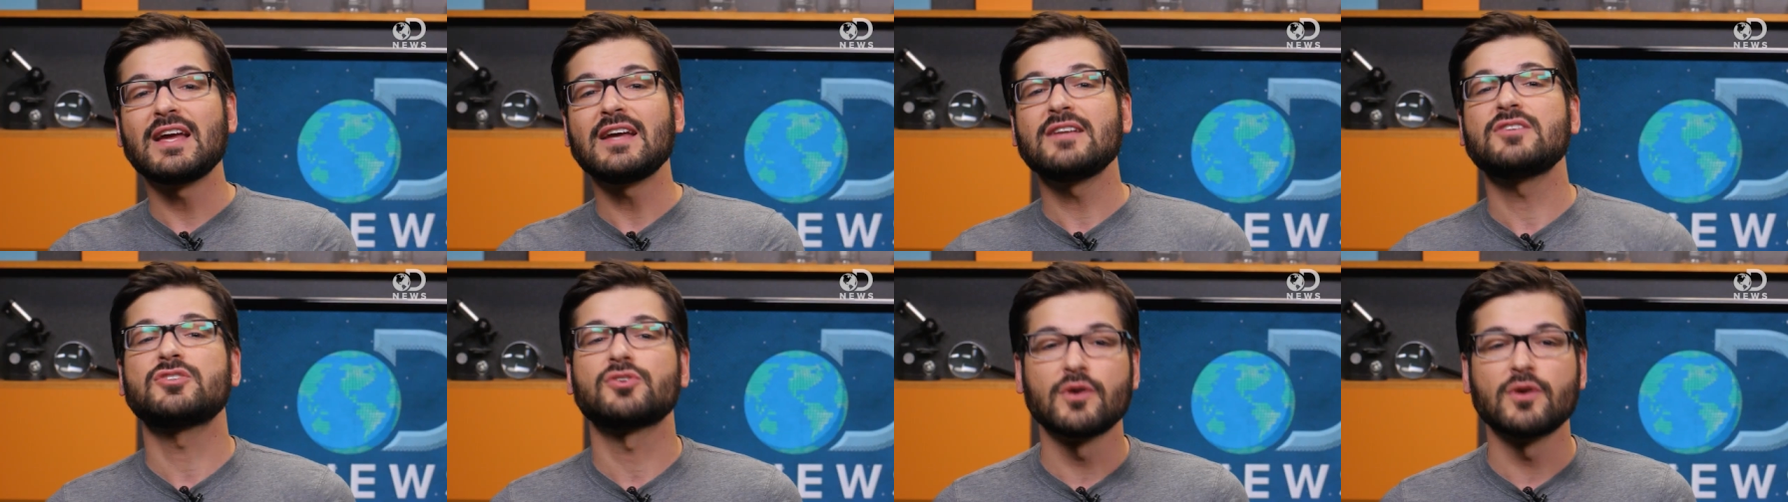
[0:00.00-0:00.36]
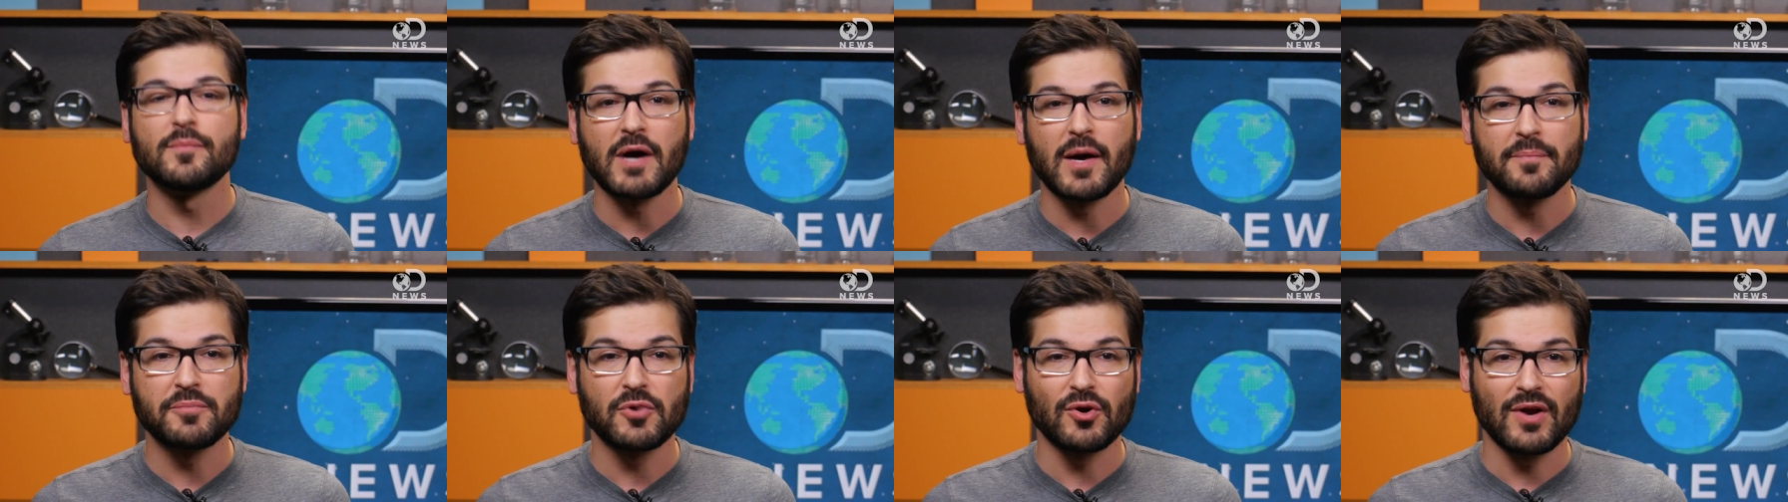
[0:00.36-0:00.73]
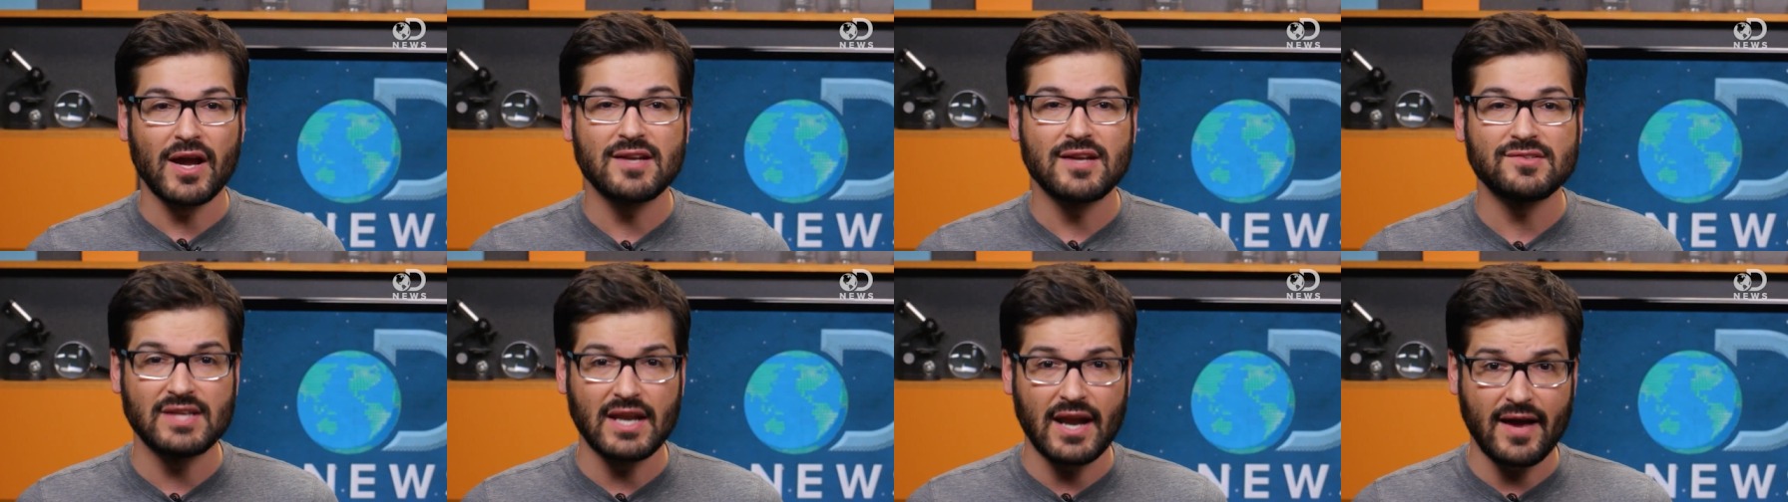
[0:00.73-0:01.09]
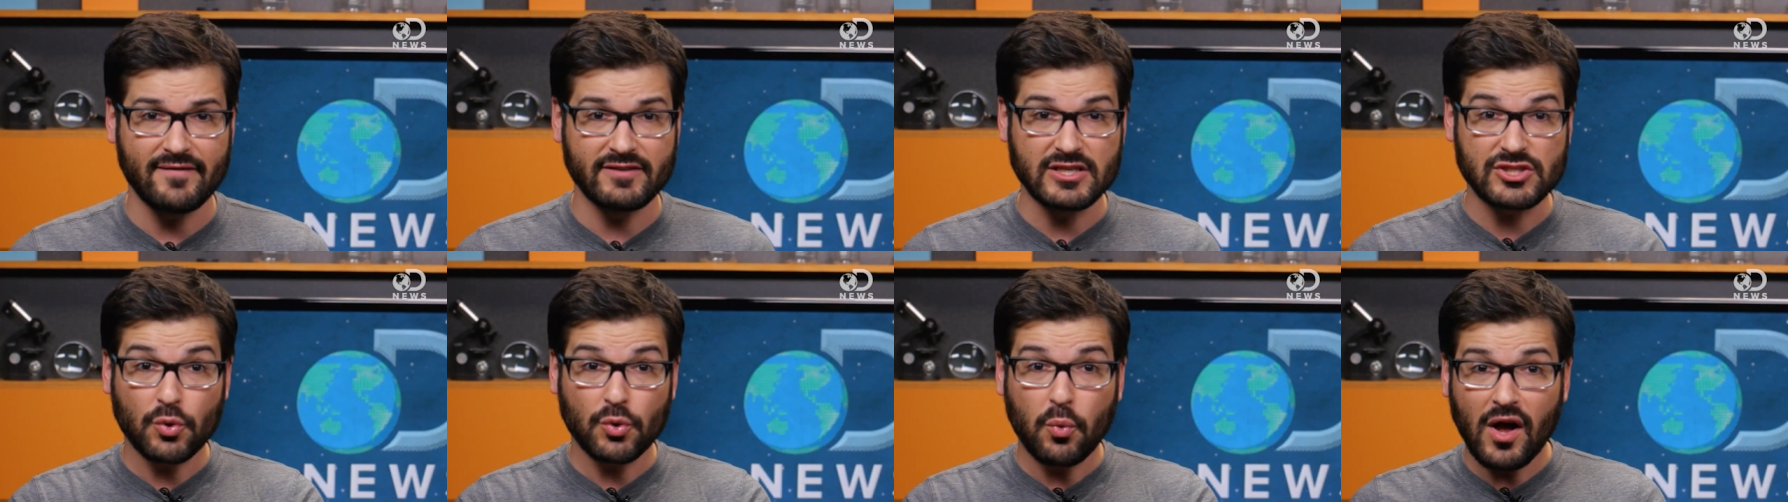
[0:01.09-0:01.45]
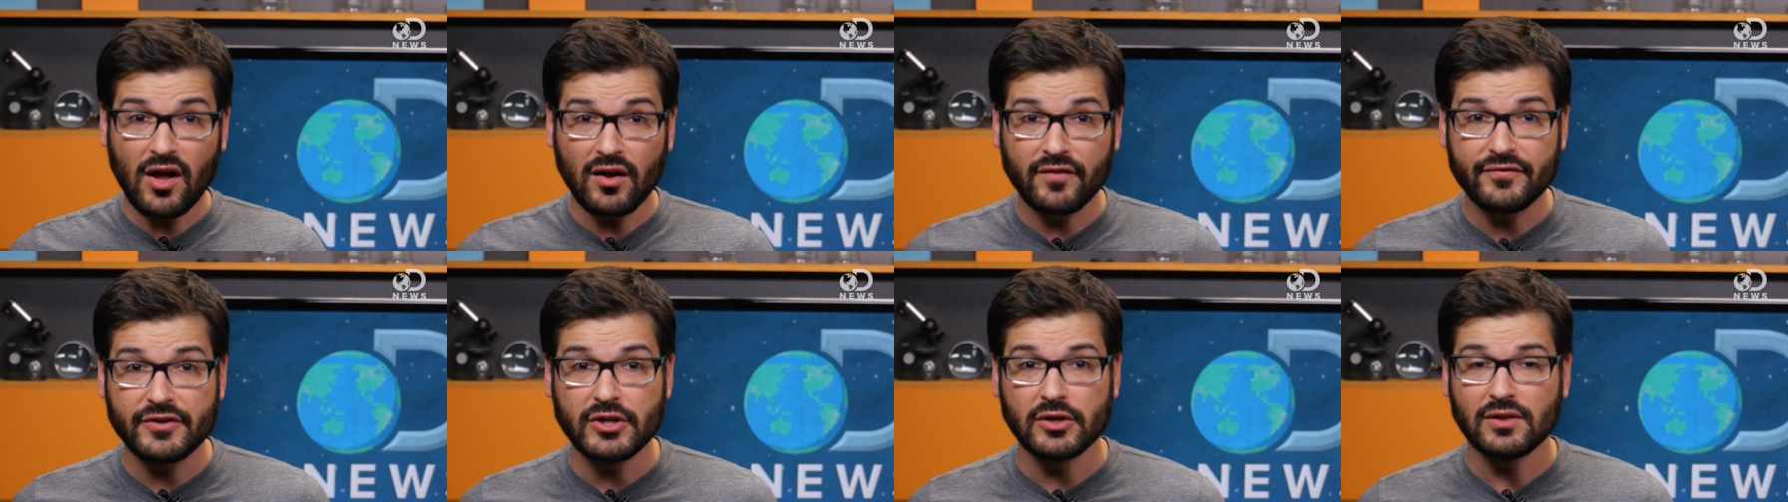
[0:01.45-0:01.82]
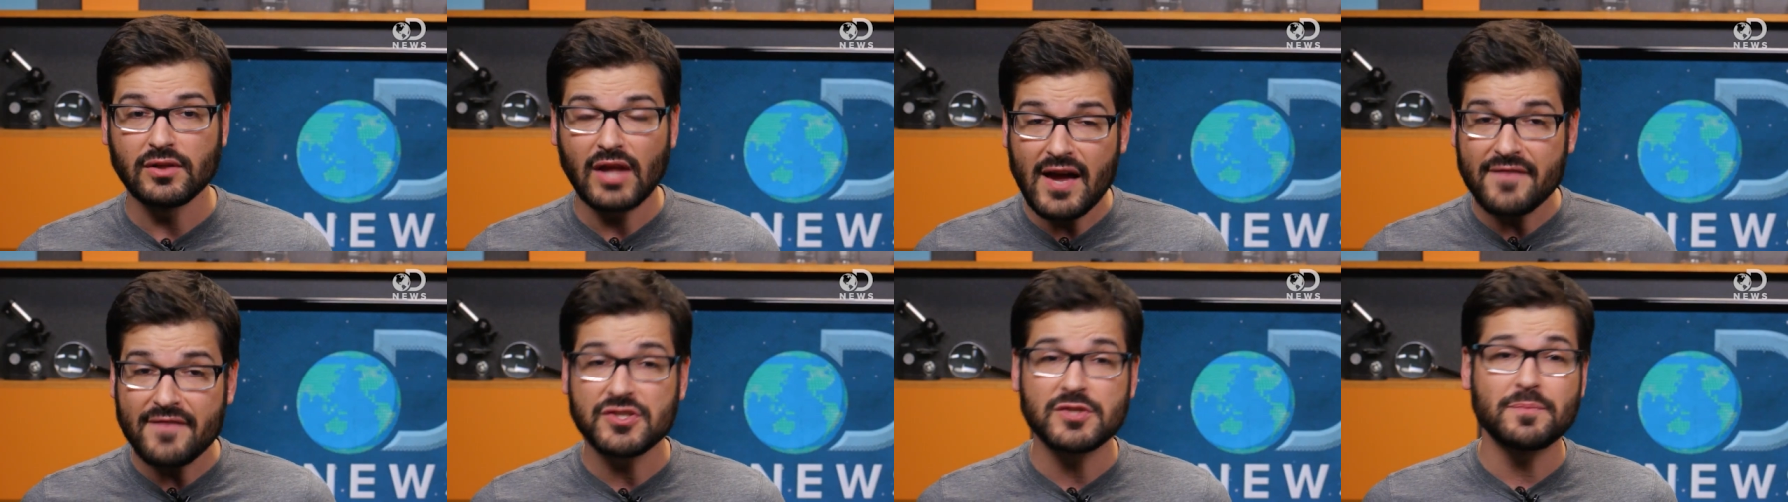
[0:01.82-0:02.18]
interim upgrades that have a 12-year
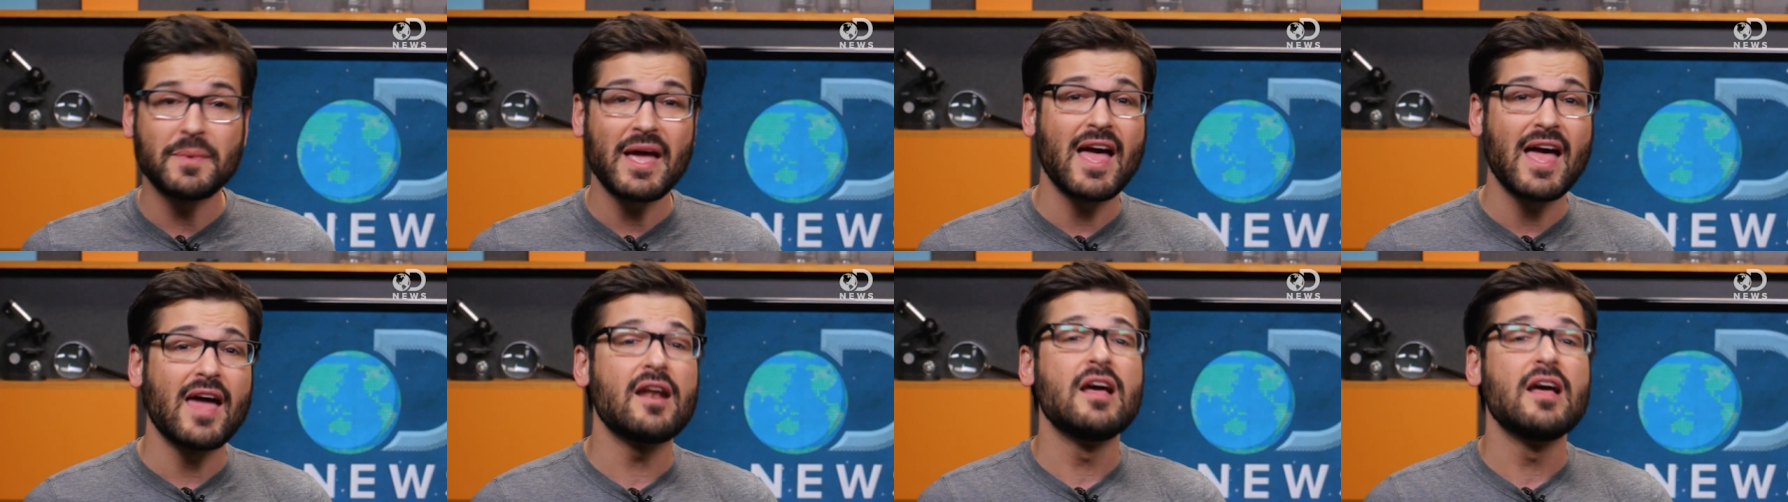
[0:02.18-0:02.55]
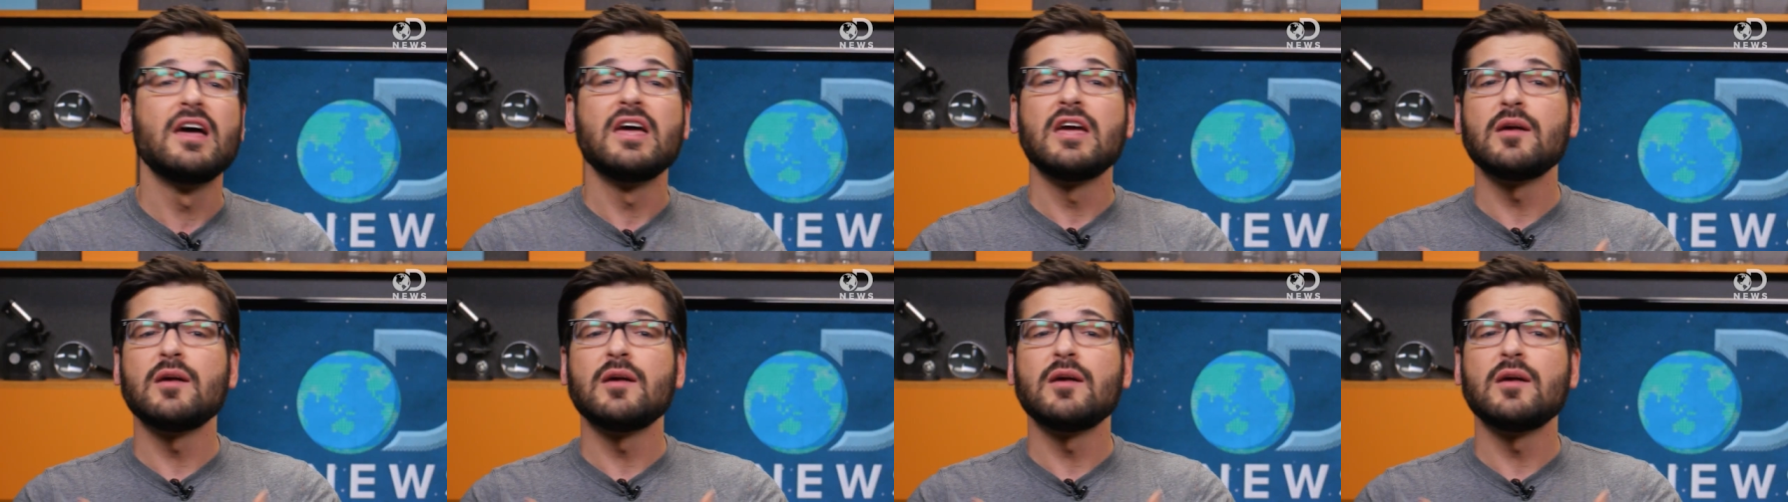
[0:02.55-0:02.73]
lifespan,